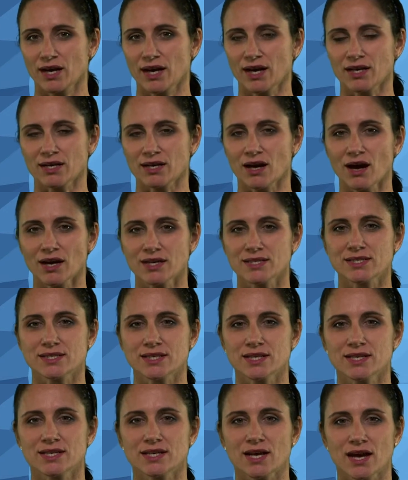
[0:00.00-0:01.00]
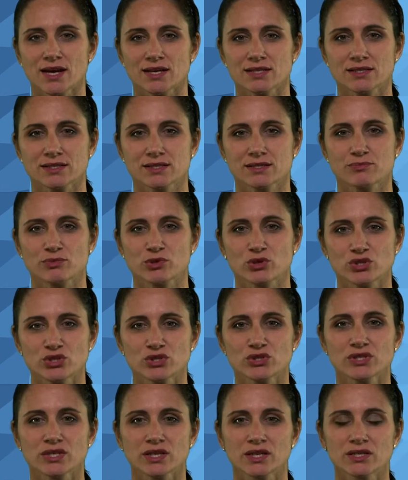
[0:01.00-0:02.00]
And I see it as
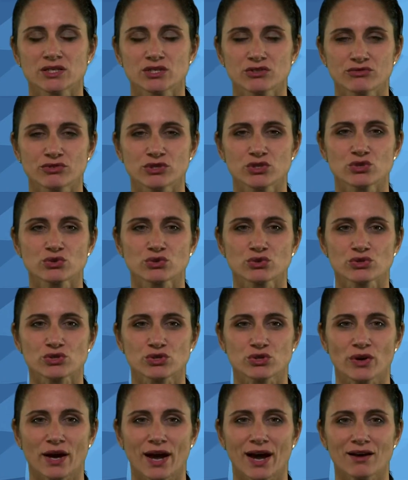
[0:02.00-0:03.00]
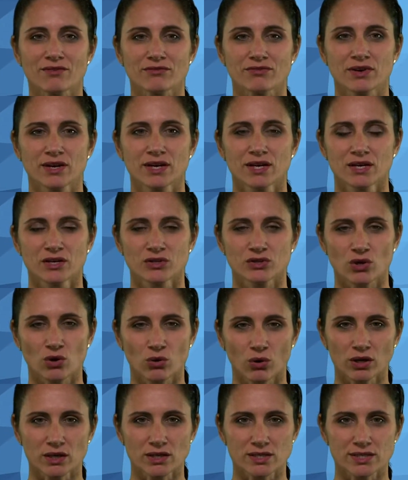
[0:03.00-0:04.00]
producing individuals who have the
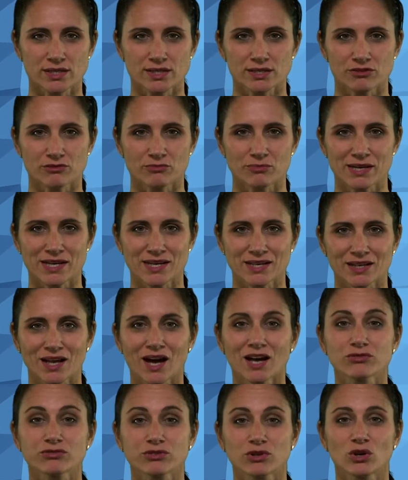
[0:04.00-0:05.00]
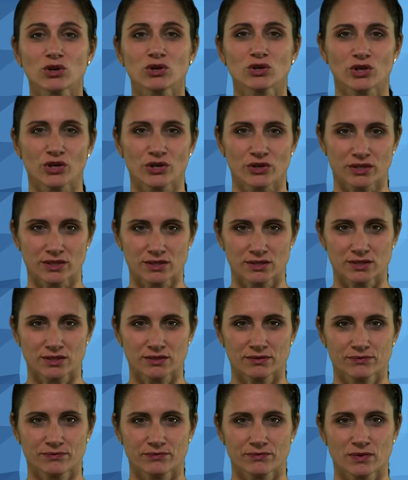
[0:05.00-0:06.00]
qualities of being lifelong learners
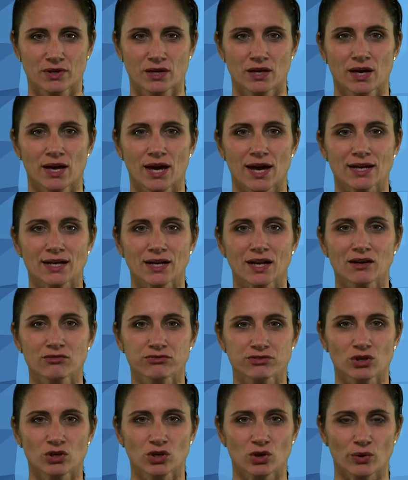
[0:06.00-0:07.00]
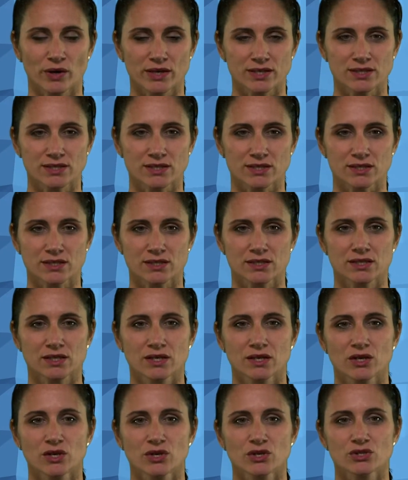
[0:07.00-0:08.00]
and lifelong questers.
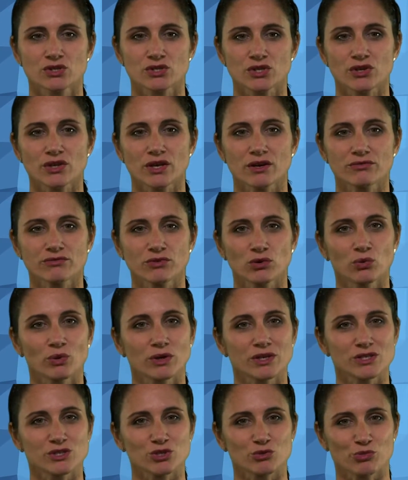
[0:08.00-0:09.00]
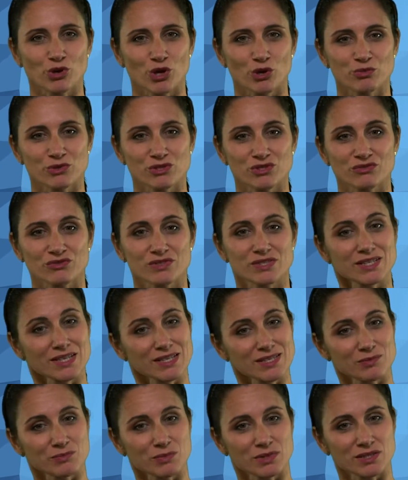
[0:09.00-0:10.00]
So therefore, what is the purpose of
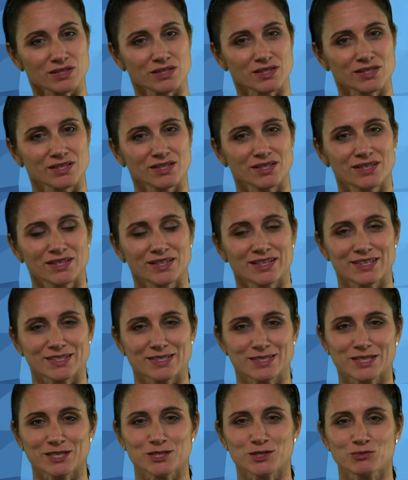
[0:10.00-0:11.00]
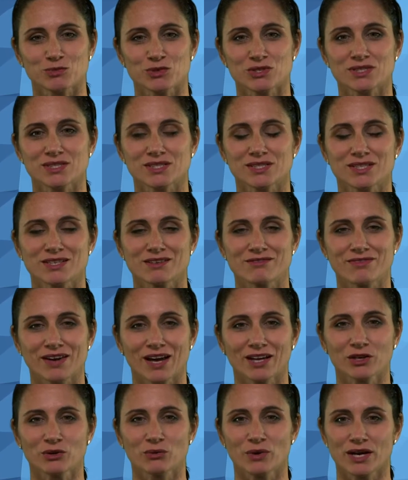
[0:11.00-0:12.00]
assessment? Assessment is the
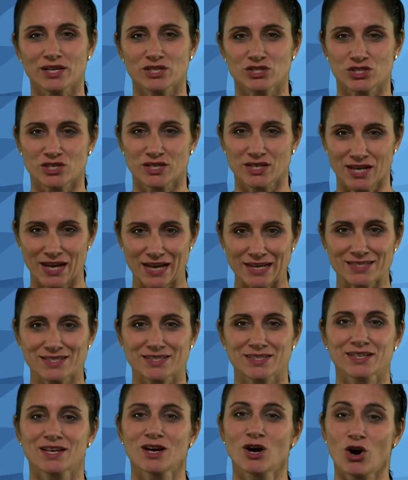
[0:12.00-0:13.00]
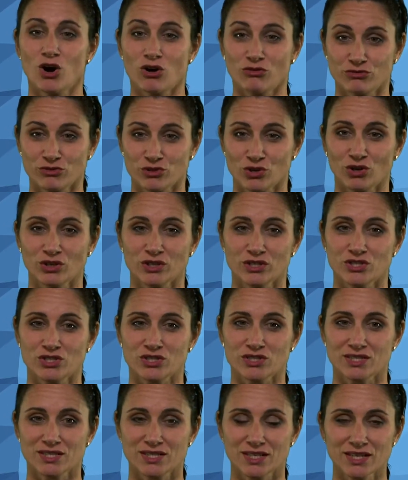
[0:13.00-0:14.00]
evaluation, yes, of knowledge
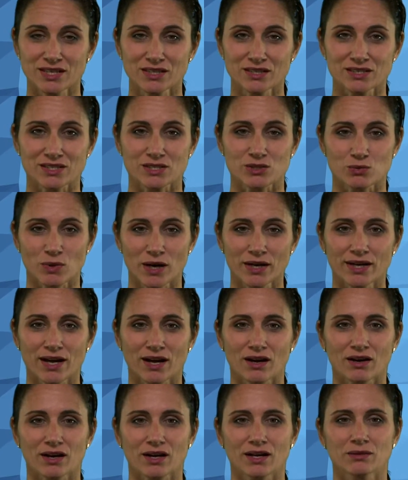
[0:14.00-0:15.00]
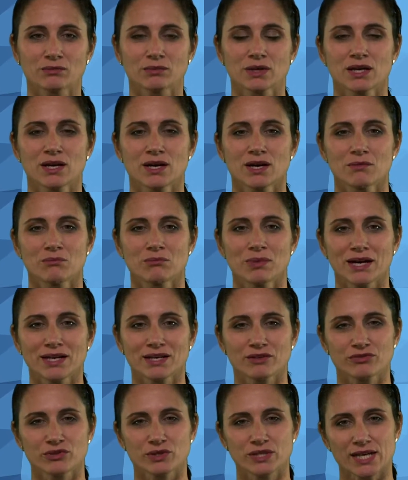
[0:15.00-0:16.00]
and skills as one outcome, but
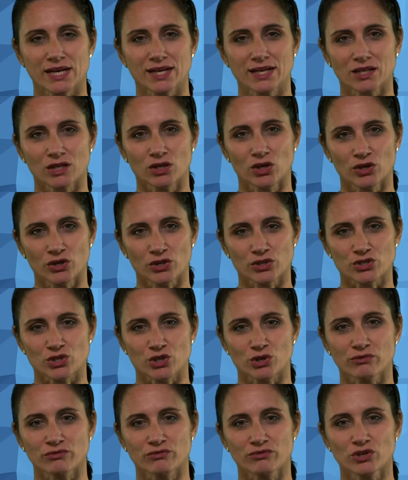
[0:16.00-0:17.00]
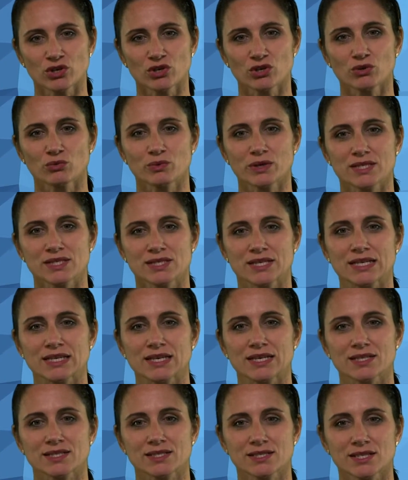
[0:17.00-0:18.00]
if you take a longer term view, we see
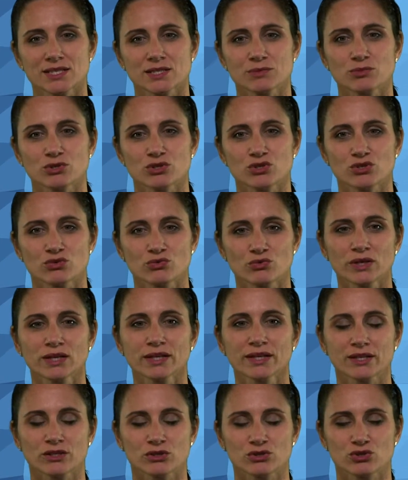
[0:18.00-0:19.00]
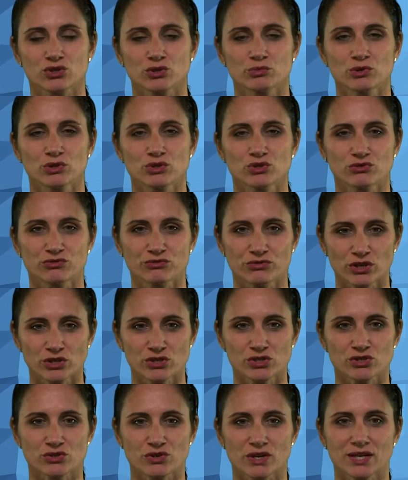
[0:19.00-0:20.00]
that assessment should really contribute to
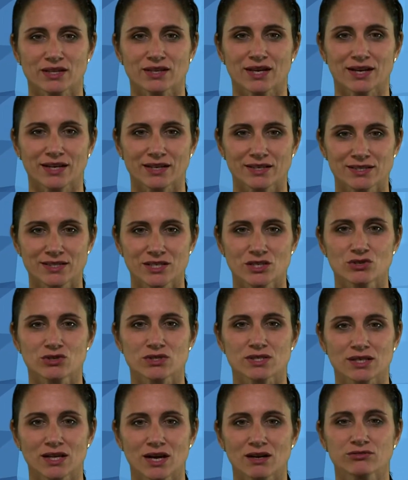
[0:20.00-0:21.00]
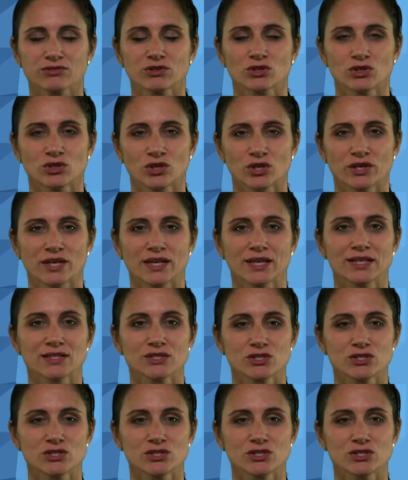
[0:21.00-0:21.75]
fostering that continuous lifelong learning in